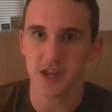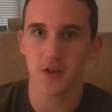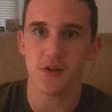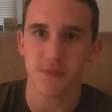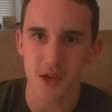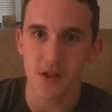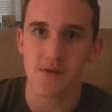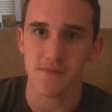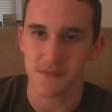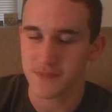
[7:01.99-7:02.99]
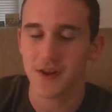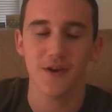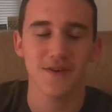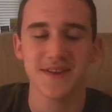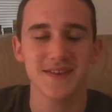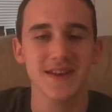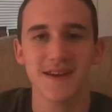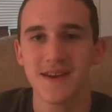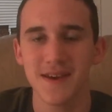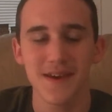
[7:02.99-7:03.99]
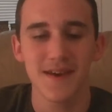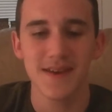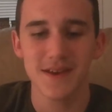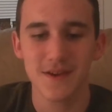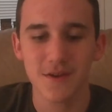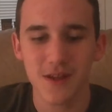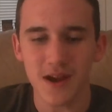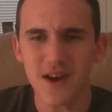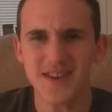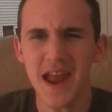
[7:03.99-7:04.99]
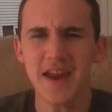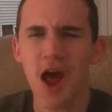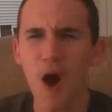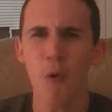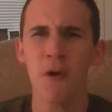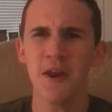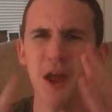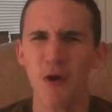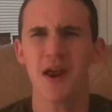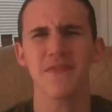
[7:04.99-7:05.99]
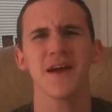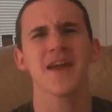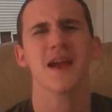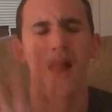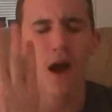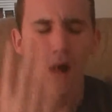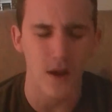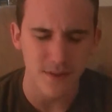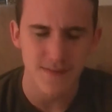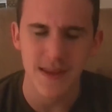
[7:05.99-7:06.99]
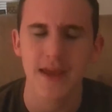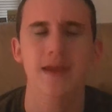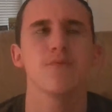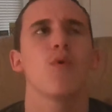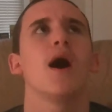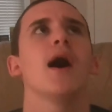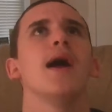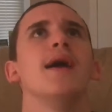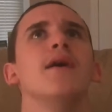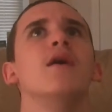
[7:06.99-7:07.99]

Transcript: kill him, it's not, you're like, oh, dang, no, not that guy, oh, dang it, why